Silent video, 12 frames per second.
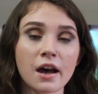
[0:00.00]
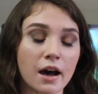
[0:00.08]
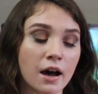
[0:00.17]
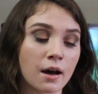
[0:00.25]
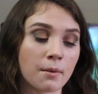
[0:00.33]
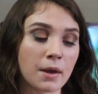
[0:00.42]

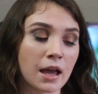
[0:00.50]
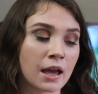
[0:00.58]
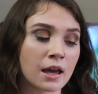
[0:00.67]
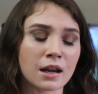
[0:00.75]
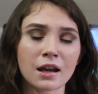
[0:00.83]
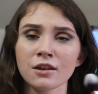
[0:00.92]

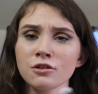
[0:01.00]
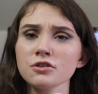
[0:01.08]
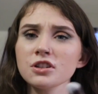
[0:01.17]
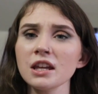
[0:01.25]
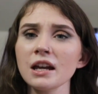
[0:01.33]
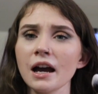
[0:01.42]
and
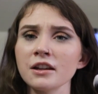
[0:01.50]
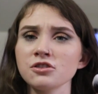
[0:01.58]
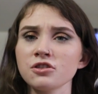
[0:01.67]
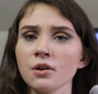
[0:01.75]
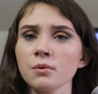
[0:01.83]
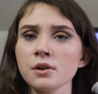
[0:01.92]
usually I
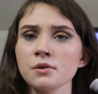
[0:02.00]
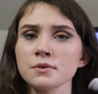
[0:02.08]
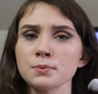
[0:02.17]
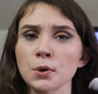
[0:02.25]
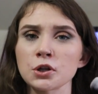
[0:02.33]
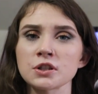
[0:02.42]
don't
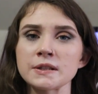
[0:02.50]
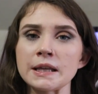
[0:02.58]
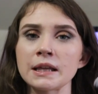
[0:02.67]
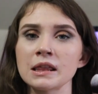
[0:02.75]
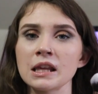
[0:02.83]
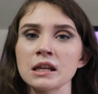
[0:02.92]
use brushes
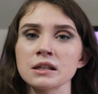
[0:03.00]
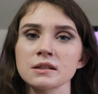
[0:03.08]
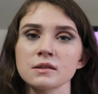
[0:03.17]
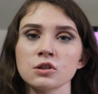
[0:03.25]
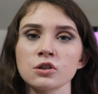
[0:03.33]
like these